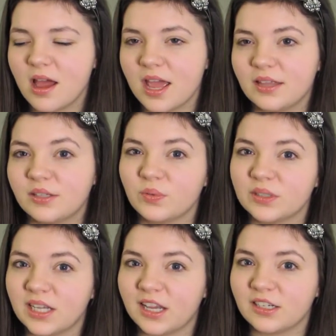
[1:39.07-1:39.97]
And then
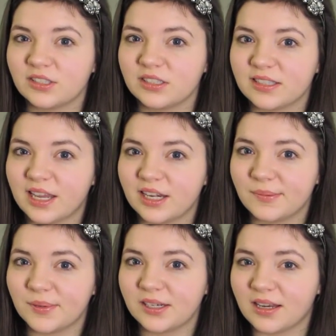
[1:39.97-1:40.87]
one day I just decided to
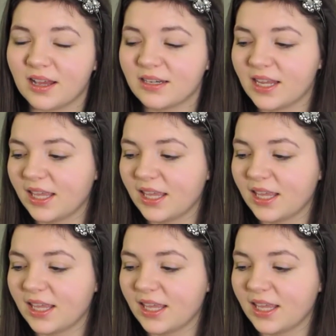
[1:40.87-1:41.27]
put it on,